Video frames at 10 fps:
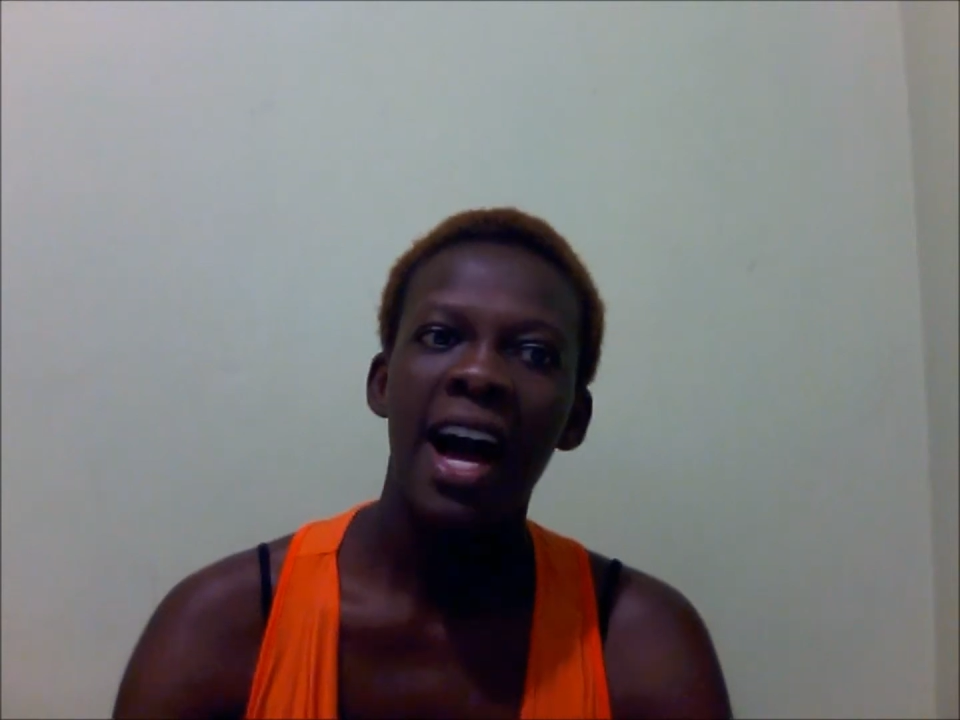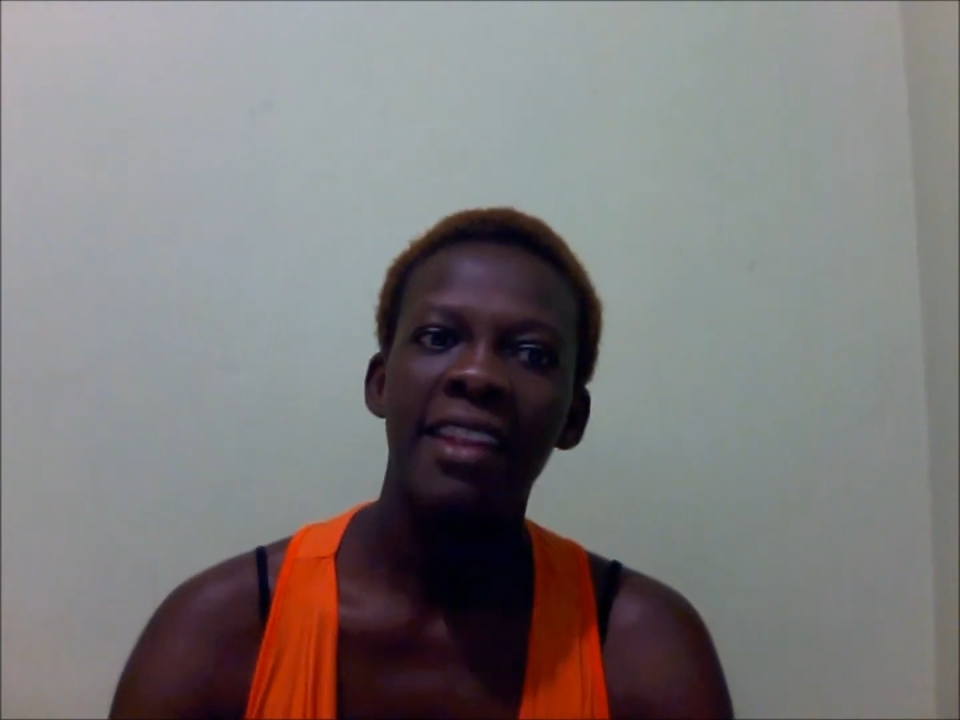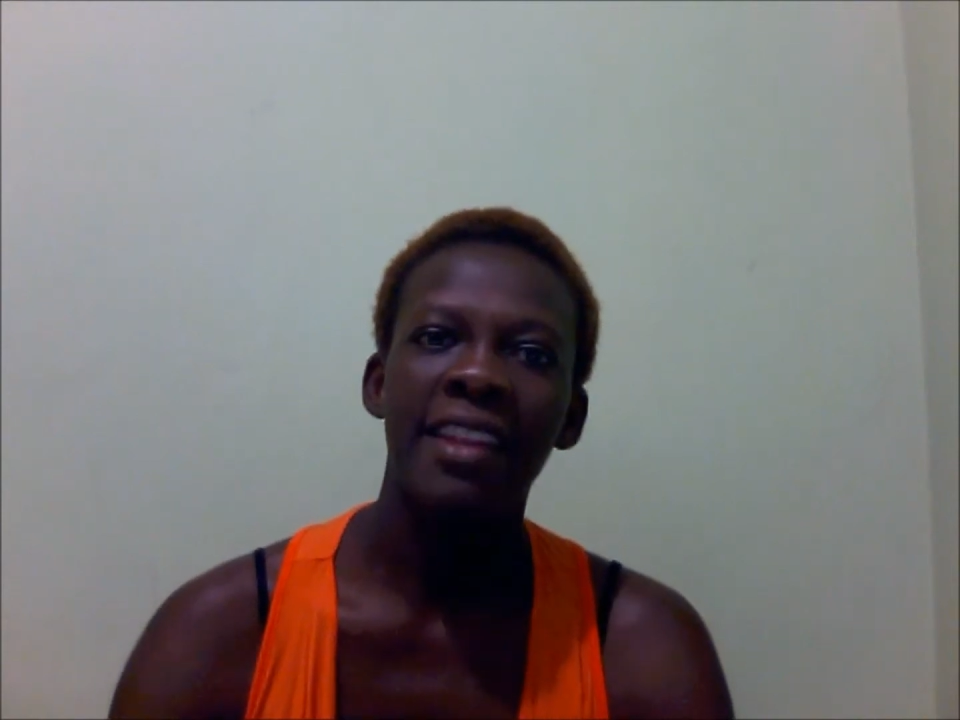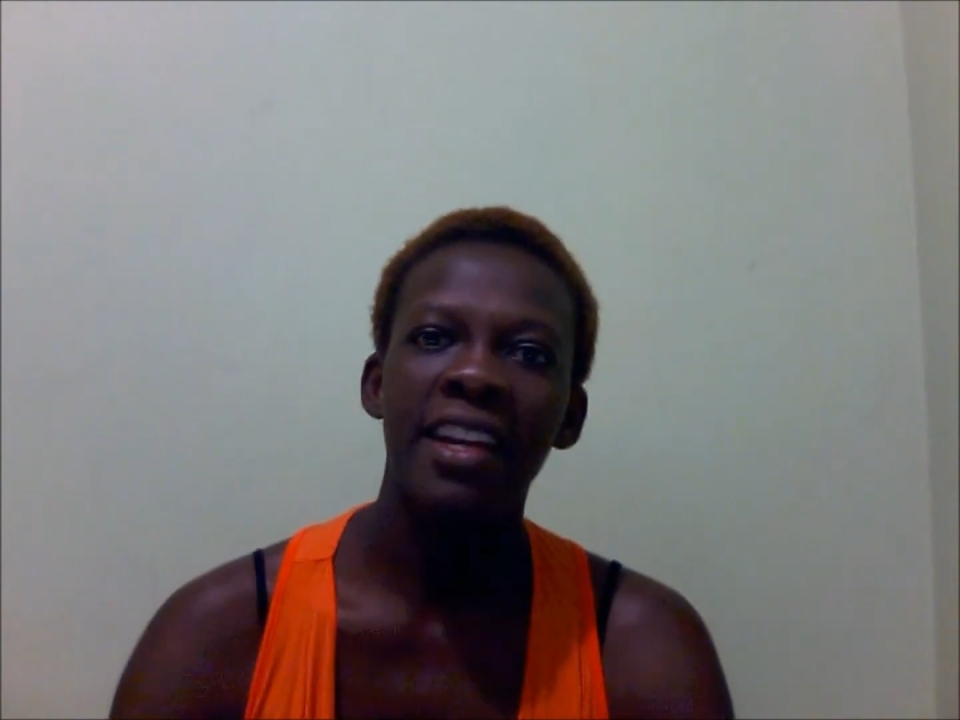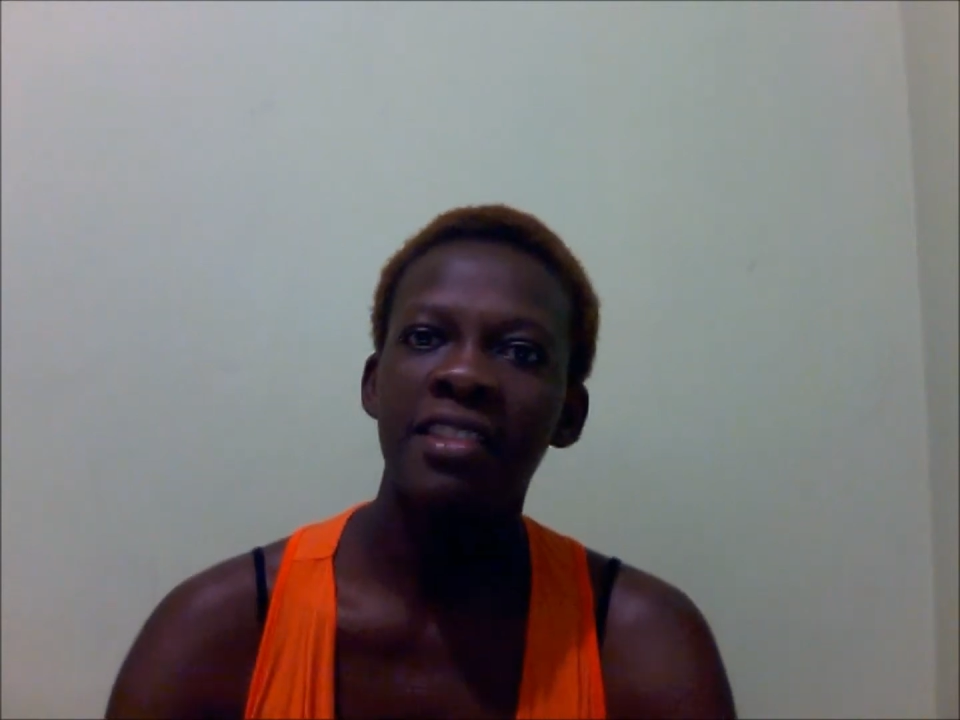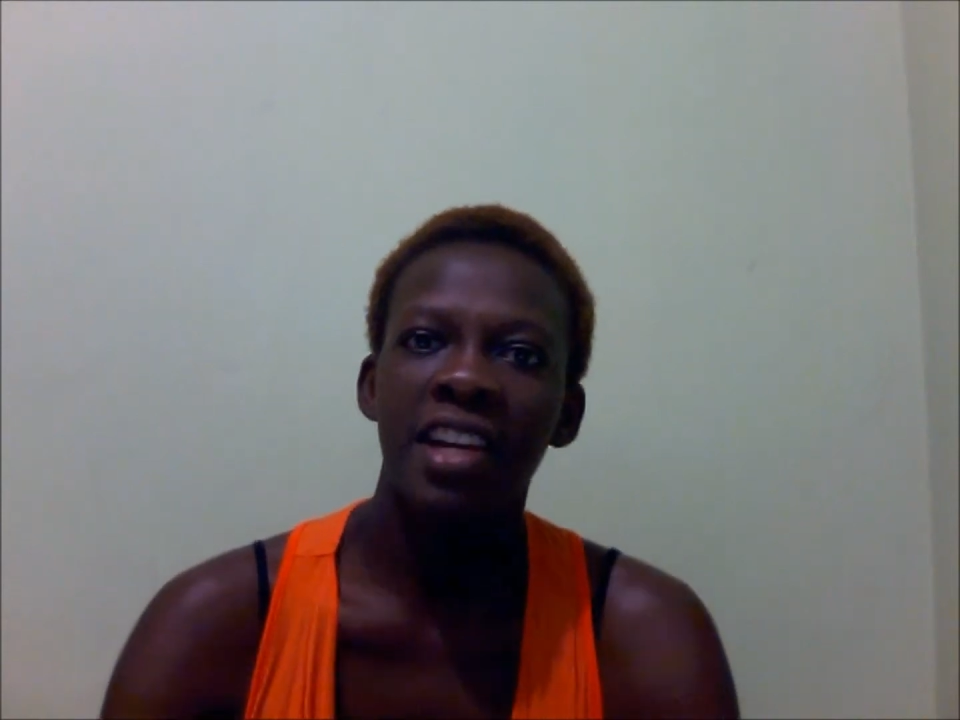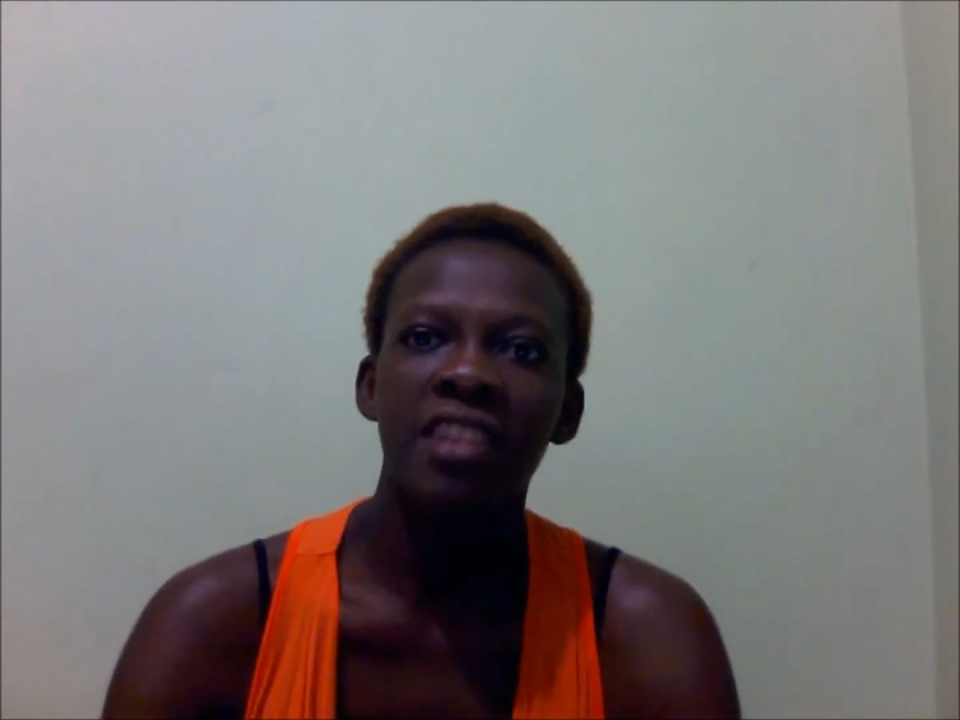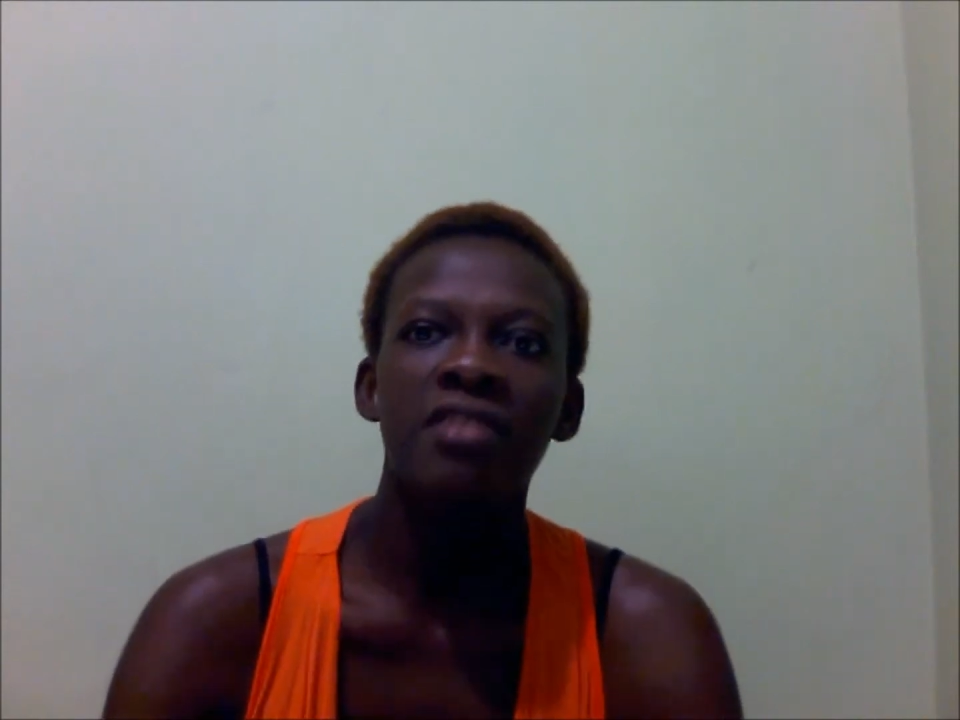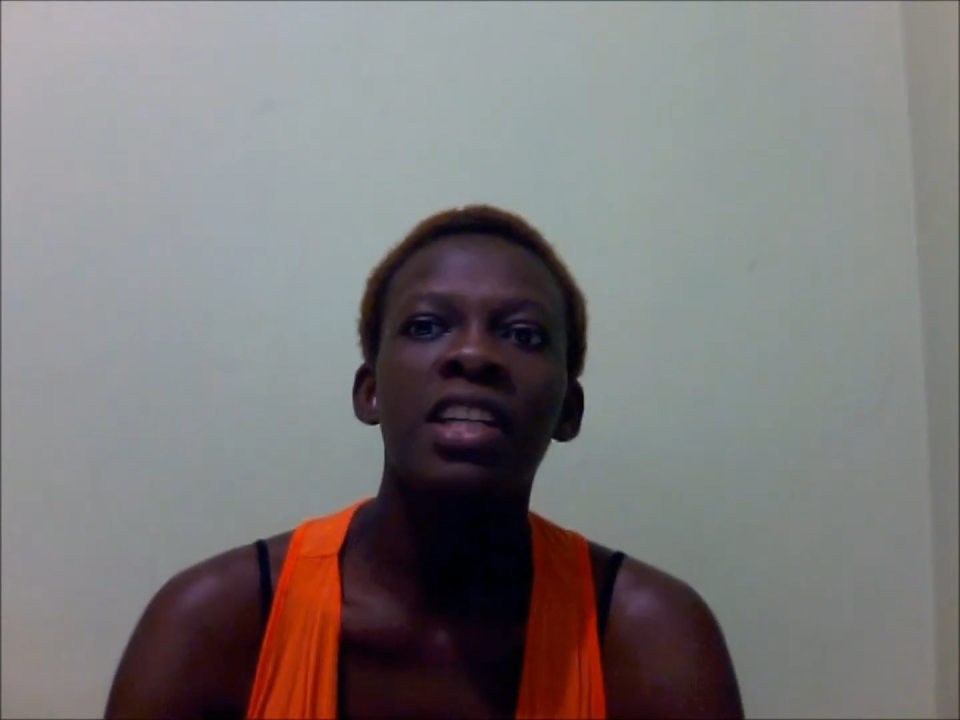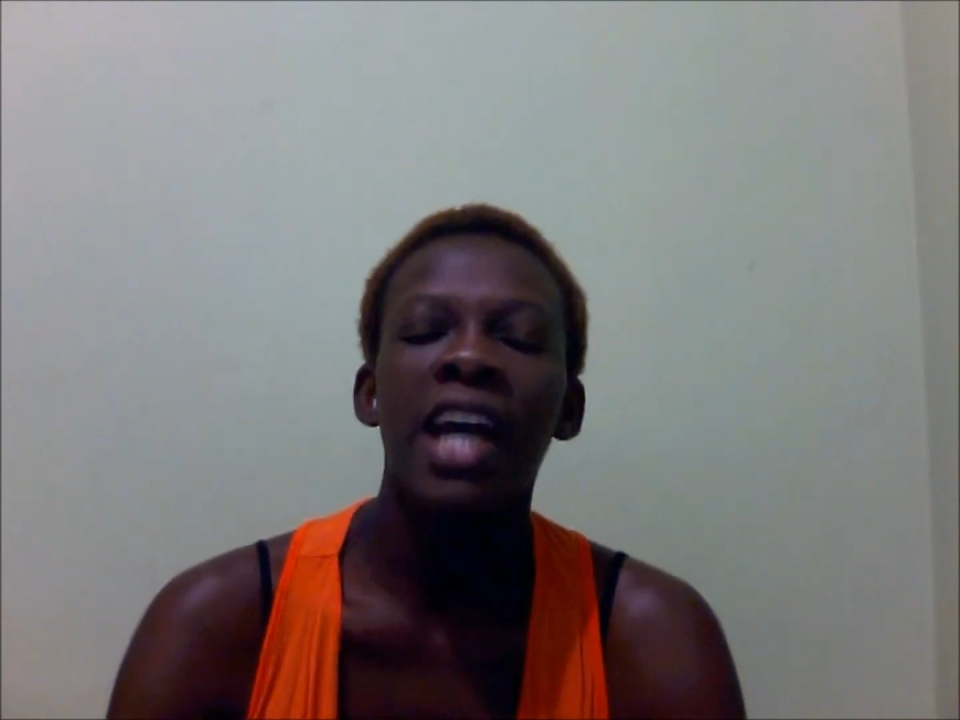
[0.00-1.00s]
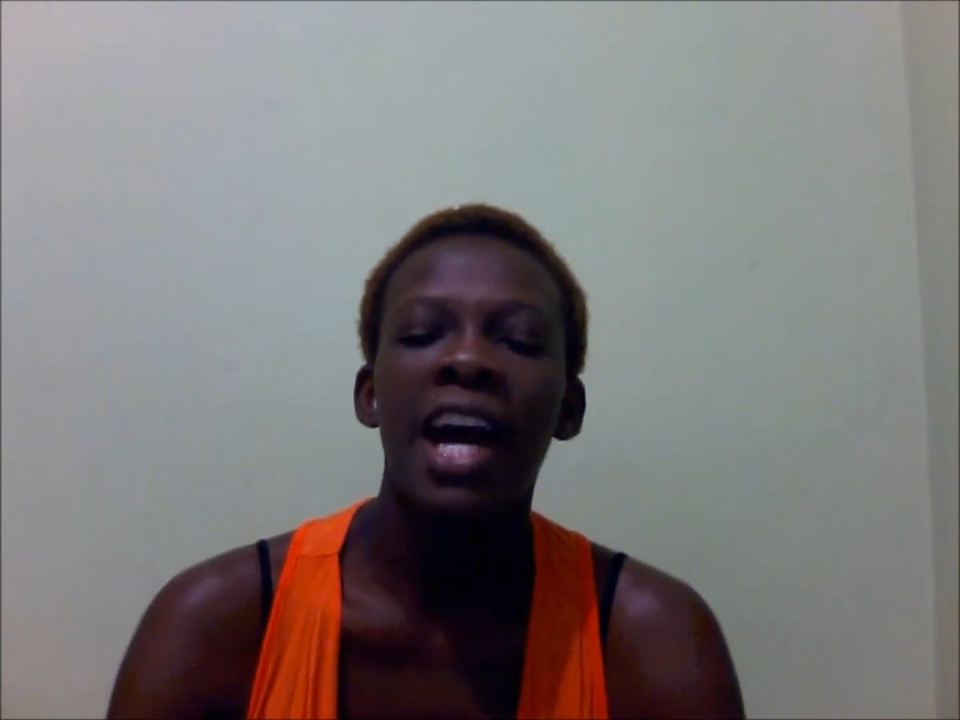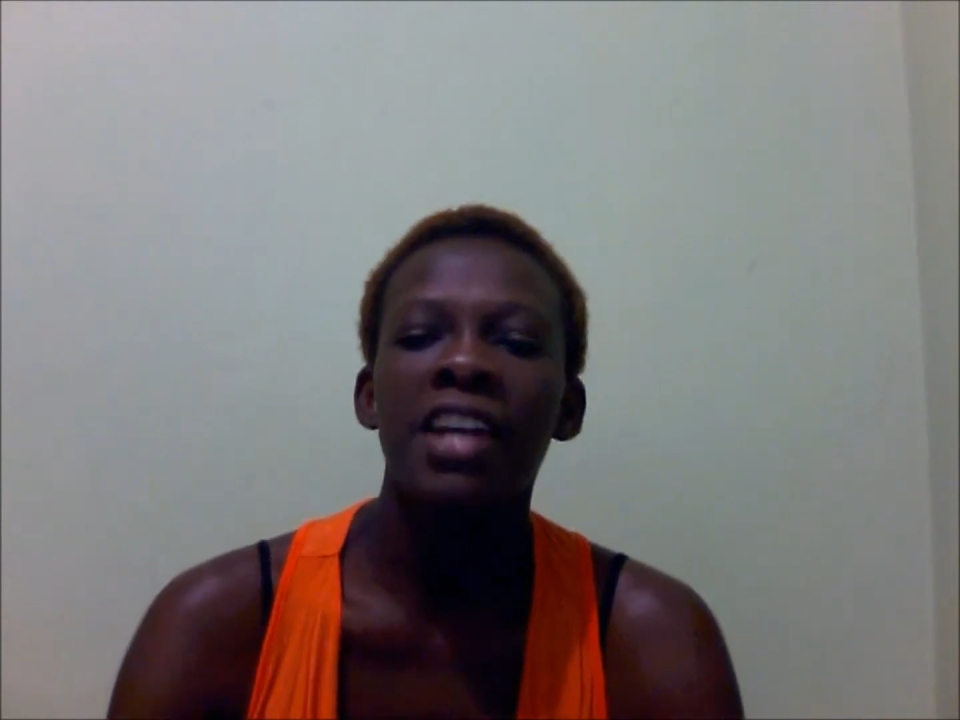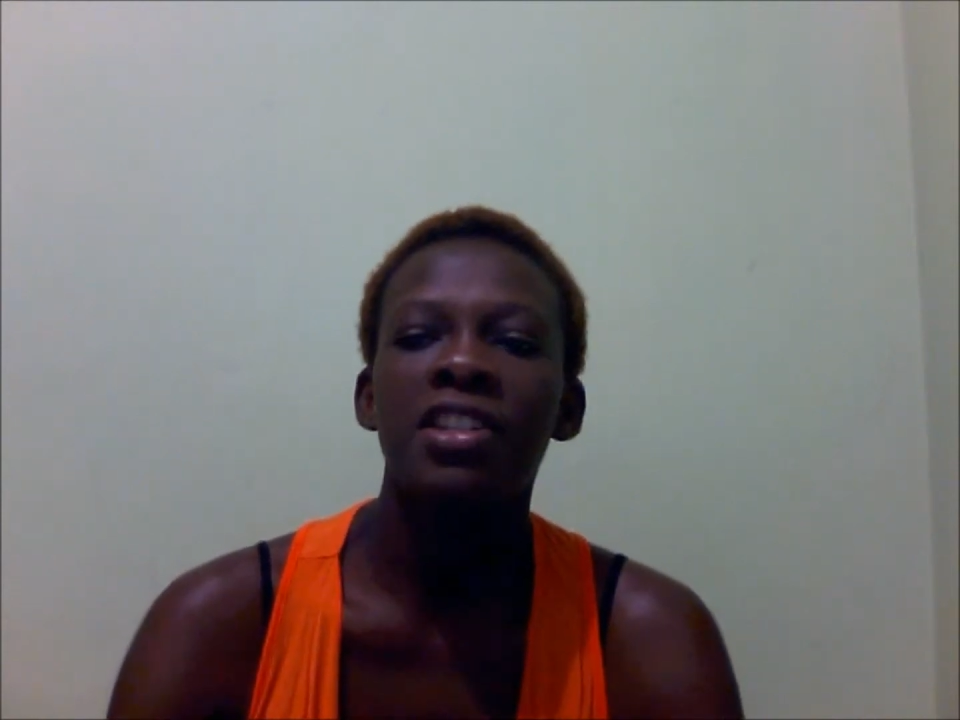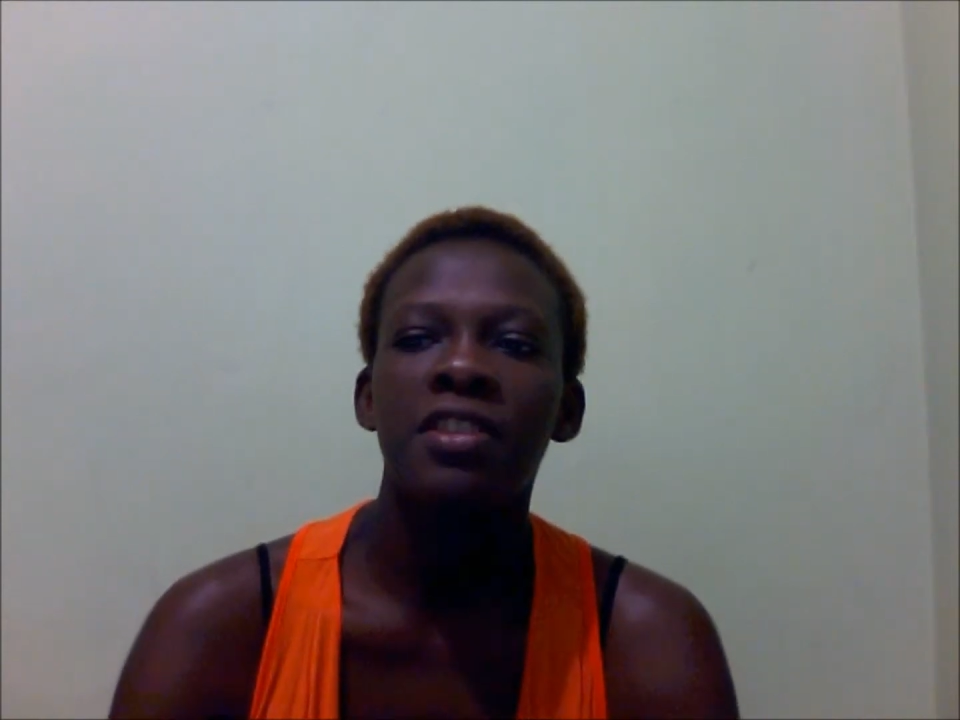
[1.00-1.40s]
and then generally I